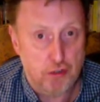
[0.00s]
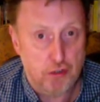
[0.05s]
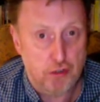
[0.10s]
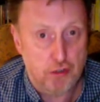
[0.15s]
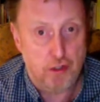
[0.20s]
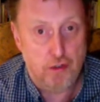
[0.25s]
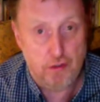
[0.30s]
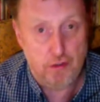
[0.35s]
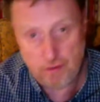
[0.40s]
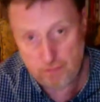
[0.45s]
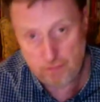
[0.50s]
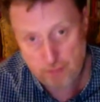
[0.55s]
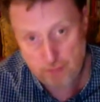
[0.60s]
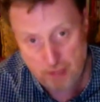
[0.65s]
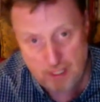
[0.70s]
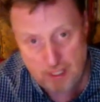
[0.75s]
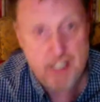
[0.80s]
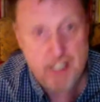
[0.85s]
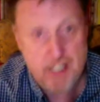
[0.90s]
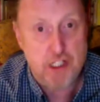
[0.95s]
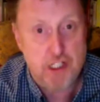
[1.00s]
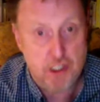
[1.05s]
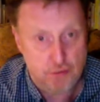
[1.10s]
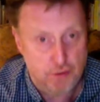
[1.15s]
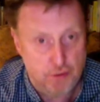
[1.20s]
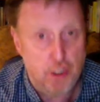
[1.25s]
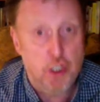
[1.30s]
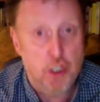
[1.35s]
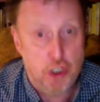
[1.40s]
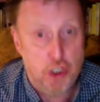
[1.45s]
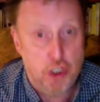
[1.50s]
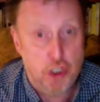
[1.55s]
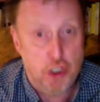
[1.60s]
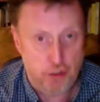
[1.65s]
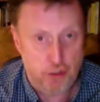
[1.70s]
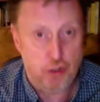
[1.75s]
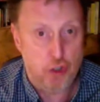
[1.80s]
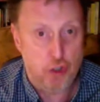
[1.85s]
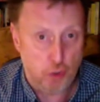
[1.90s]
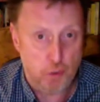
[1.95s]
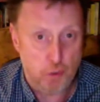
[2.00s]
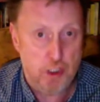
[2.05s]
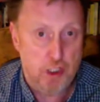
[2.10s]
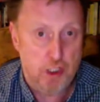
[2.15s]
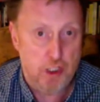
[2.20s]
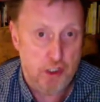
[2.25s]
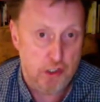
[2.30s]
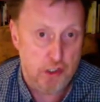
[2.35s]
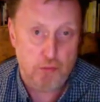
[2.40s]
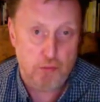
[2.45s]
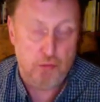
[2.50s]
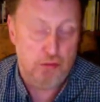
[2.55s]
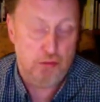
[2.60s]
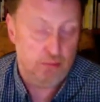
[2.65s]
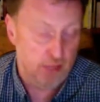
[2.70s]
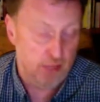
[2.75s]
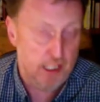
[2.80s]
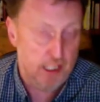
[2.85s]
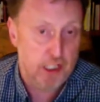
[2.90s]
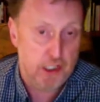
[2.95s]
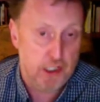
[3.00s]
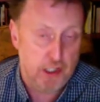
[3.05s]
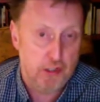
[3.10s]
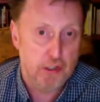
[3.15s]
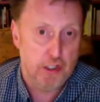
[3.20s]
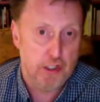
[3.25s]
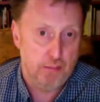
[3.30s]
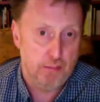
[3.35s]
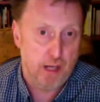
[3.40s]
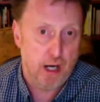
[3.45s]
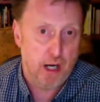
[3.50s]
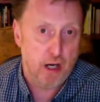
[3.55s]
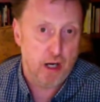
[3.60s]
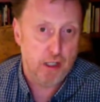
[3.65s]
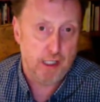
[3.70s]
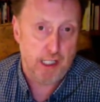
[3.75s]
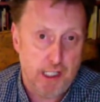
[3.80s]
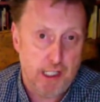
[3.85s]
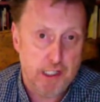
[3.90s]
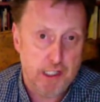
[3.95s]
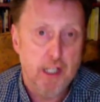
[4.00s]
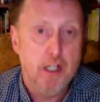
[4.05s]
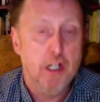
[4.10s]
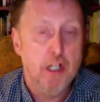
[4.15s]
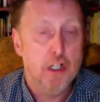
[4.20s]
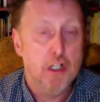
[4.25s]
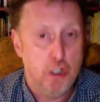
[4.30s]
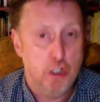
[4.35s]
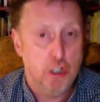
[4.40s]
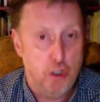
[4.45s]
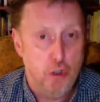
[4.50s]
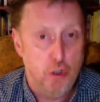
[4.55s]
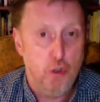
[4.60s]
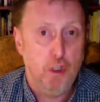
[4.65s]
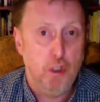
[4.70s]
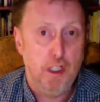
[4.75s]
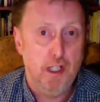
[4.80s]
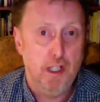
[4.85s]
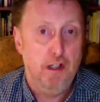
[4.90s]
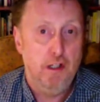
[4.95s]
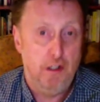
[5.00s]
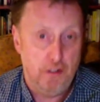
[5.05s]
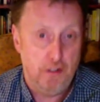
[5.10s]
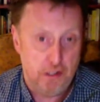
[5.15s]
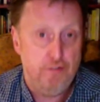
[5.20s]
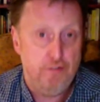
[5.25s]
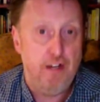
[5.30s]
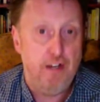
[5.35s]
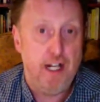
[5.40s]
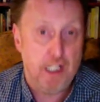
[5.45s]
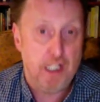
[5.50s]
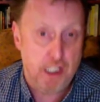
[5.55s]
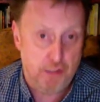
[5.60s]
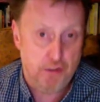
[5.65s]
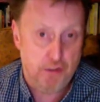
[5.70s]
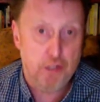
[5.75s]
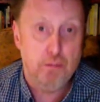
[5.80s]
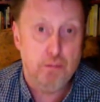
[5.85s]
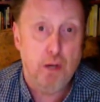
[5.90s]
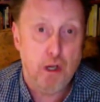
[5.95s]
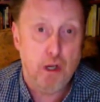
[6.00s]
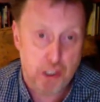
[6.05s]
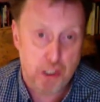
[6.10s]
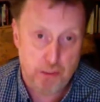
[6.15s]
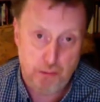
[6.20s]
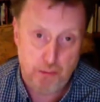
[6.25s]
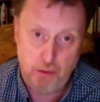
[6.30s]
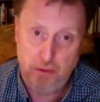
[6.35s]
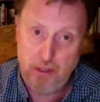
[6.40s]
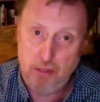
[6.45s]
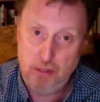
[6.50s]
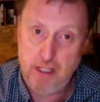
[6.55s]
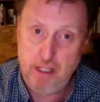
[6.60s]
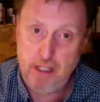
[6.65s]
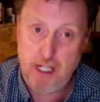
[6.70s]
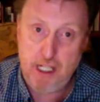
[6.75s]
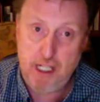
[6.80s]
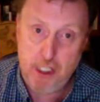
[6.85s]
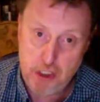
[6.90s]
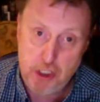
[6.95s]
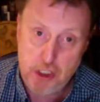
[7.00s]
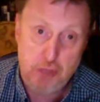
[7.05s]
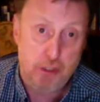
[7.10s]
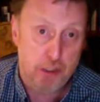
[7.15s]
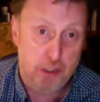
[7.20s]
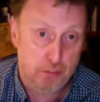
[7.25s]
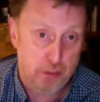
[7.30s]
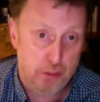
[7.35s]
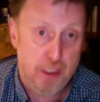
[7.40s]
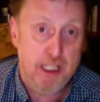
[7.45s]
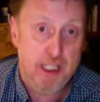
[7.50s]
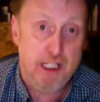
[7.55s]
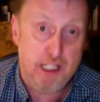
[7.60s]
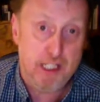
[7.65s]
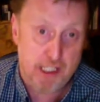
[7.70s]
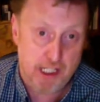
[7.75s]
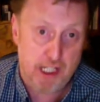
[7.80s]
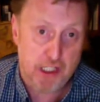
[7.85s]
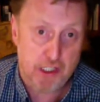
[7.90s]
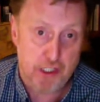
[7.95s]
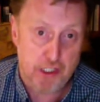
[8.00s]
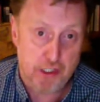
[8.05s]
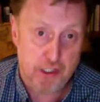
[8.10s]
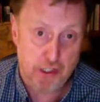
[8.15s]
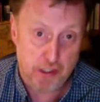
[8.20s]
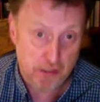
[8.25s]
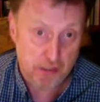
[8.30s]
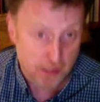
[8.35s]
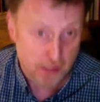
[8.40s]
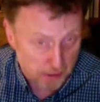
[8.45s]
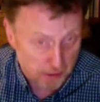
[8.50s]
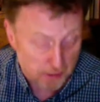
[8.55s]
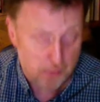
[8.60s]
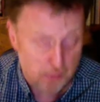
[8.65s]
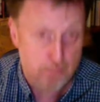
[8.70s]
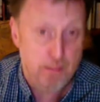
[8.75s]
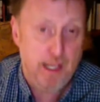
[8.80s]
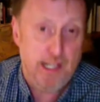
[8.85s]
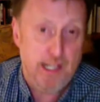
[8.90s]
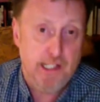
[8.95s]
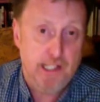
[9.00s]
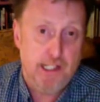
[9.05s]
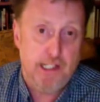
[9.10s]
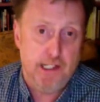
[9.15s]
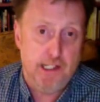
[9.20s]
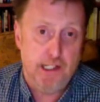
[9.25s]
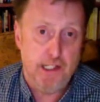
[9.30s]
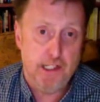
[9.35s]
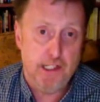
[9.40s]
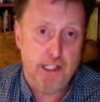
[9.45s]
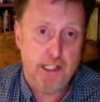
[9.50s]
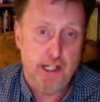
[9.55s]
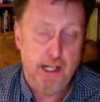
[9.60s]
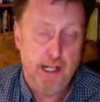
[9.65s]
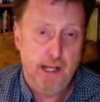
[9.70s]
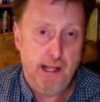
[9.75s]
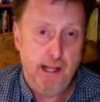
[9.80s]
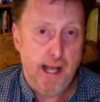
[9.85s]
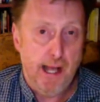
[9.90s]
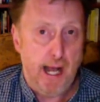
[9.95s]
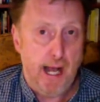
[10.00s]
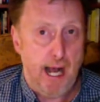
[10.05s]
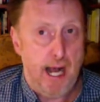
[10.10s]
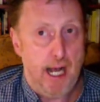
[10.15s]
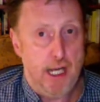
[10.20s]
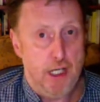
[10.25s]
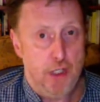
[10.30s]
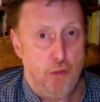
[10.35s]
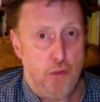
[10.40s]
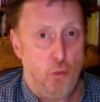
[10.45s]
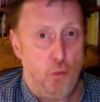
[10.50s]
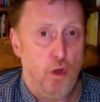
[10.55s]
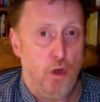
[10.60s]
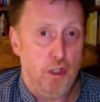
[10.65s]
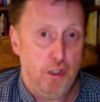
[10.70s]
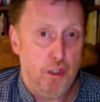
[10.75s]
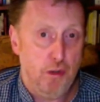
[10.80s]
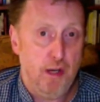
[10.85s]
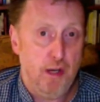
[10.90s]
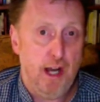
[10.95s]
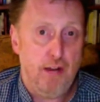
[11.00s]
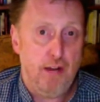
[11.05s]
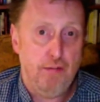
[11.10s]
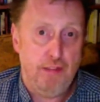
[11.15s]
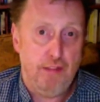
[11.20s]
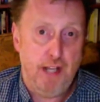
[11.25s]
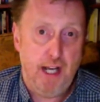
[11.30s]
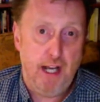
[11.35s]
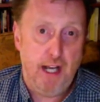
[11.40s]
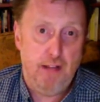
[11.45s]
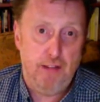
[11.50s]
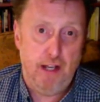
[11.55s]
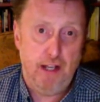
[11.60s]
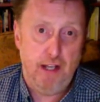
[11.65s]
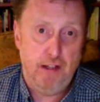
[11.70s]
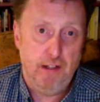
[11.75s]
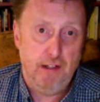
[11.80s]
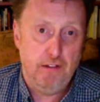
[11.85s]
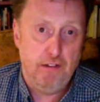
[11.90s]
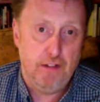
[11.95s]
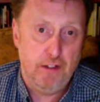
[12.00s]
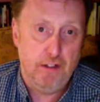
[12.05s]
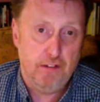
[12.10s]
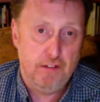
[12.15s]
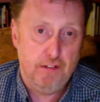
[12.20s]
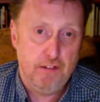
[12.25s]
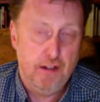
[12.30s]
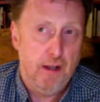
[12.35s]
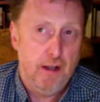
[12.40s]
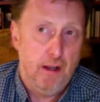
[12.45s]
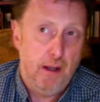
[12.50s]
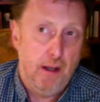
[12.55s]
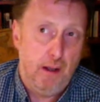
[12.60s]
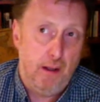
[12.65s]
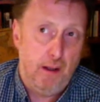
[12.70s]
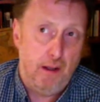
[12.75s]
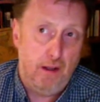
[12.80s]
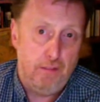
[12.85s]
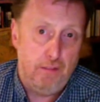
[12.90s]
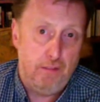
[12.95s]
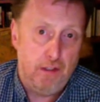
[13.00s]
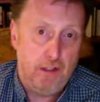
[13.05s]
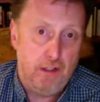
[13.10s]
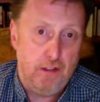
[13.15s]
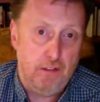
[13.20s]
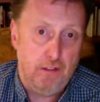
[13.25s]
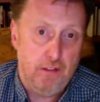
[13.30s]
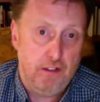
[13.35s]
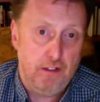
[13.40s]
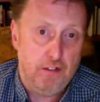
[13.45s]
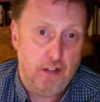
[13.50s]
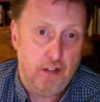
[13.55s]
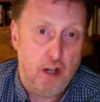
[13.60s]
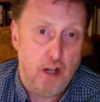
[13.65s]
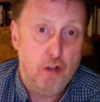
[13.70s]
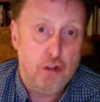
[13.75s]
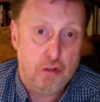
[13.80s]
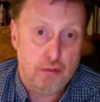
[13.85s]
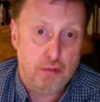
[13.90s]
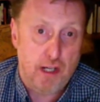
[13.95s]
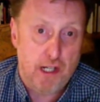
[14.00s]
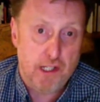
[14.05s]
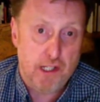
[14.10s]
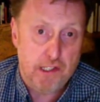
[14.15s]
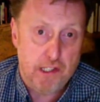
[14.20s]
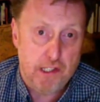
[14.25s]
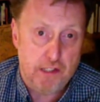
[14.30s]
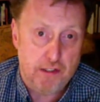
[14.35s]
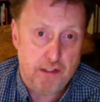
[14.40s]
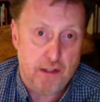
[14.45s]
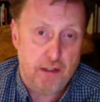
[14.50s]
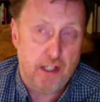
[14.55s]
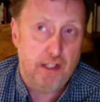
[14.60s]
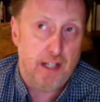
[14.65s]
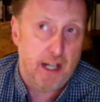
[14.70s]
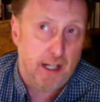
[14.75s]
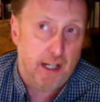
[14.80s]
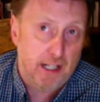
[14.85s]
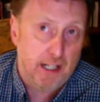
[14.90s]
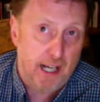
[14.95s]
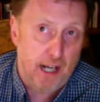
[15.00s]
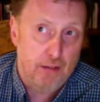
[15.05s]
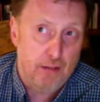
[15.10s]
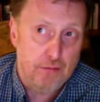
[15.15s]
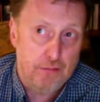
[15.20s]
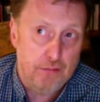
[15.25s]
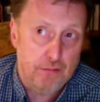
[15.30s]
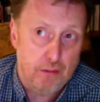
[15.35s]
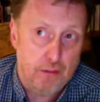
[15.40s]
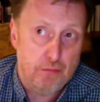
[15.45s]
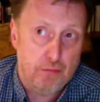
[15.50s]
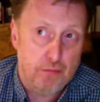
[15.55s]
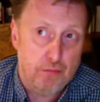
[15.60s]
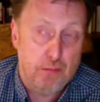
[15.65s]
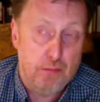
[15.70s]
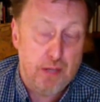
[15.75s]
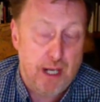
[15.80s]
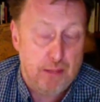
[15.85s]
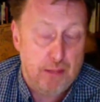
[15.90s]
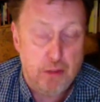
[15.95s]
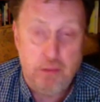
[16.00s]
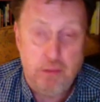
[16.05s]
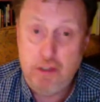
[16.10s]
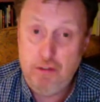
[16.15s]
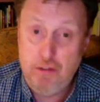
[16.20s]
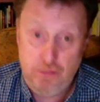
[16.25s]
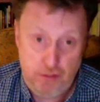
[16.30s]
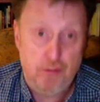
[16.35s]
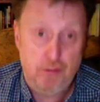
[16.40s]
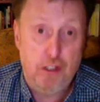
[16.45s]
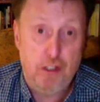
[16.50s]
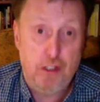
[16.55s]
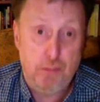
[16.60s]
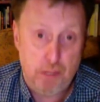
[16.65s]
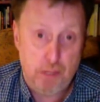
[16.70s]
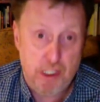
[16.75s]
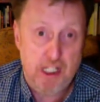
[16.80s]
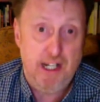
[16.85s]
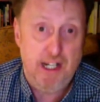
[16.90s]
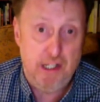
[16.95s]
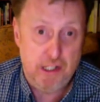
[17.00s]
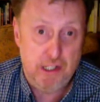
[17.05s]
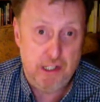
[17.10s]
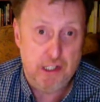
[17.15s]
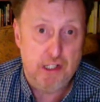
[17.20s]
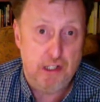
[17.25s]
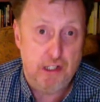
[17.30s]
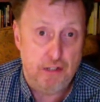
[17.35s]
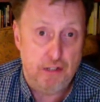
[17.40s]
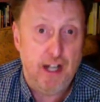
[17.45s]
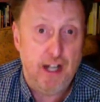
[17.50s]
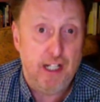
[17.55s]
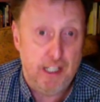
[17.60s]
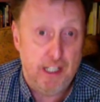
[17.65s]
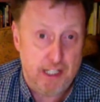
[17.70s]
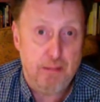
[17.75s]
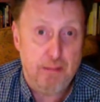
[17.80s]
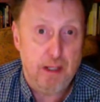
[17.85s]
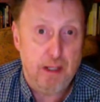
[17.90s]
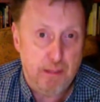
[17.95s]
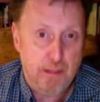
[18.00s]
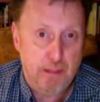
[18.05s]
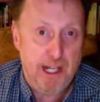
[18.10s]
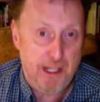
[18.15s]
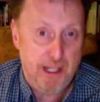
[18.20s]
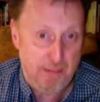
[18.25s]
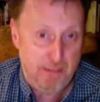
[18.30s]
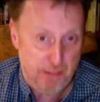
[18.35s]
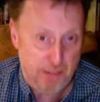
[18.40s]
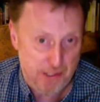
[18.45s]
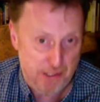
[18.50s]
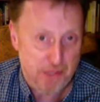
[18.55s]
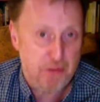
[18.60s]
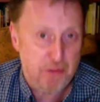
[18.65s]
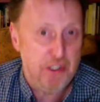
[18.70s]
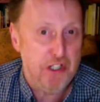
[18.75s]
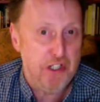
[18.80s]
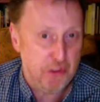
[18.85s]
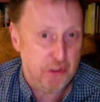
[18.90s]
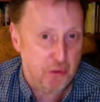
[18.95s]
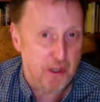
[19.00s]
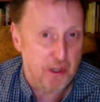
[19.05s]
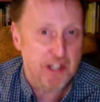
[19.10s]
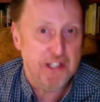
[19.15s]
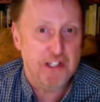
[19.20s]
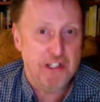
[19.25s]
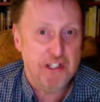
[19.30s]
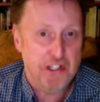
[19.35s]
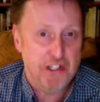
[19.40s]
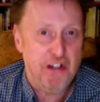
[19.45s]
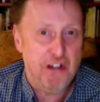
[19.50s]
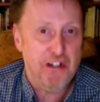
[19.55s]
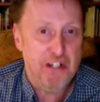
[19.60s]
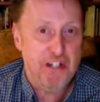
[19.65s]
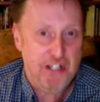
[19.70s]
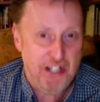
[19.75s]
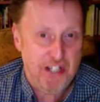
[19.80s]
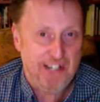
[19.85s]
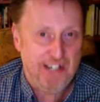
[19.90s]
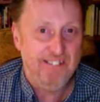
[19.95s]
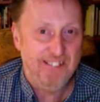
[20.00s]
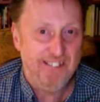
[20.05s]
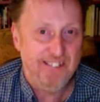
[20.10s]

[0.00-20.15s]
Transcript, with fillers: the, the, the latest version of the drug, which is re- released onto the market, to look as effective as possible in relation to its predecessors and competitors. And what you have there then is that uh, the, these ghostwriters, I think they account for, for perhaps up to 50% of academic papers, which is quite astonishing. Wow.